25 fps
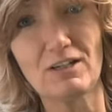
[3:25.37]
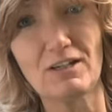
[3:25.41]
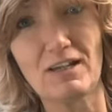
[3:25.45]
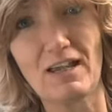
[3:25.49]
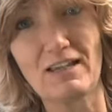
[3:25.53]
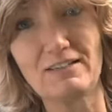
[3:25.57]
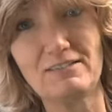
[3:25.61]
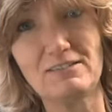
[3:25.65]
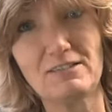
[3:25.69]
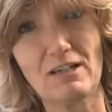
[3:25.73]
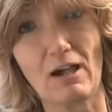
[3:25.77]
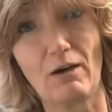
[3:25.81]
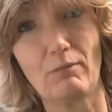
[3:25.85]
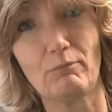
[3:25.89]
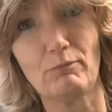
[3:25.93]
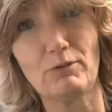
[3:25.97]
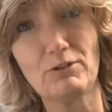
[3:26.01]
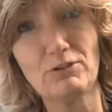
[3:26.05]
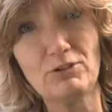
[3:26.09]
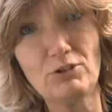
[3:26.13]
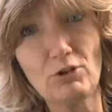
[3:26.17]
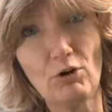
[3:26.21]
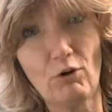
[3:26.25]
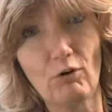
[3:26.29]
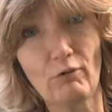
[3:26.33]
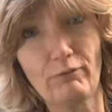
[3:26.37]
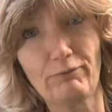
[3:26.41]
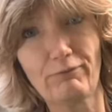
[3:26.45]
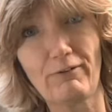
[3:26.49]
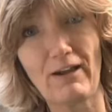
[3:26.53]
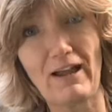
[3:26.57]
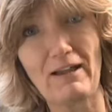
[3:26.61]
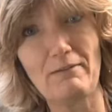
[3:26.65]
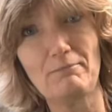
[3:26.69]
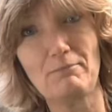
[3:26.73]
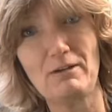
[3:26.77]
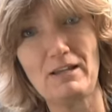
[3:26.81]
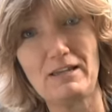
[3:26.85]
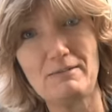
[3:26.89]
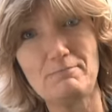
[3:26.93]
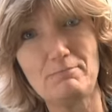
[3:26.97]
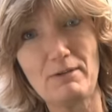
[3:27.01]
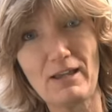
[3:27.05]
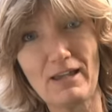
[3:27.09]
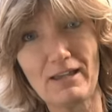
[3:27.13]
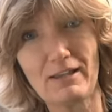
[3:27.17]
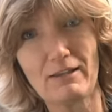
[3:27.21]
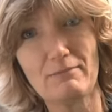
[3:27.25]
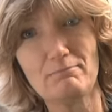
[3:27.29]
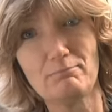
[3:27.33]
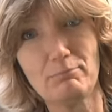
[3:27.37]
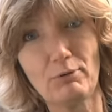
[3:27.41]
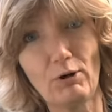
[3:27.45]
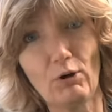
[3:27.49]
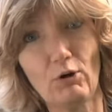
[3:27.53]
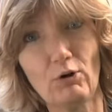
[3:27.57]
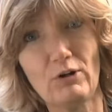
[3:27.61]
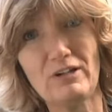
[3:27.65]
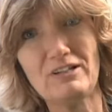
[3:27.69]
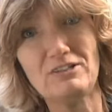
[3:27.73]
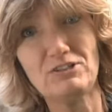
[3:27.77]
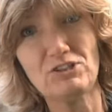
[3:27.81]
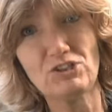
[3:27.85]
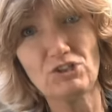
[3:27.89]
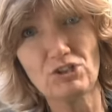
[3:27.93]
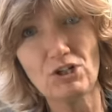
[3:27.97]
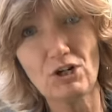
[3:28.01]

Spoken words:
could end up with your family being employed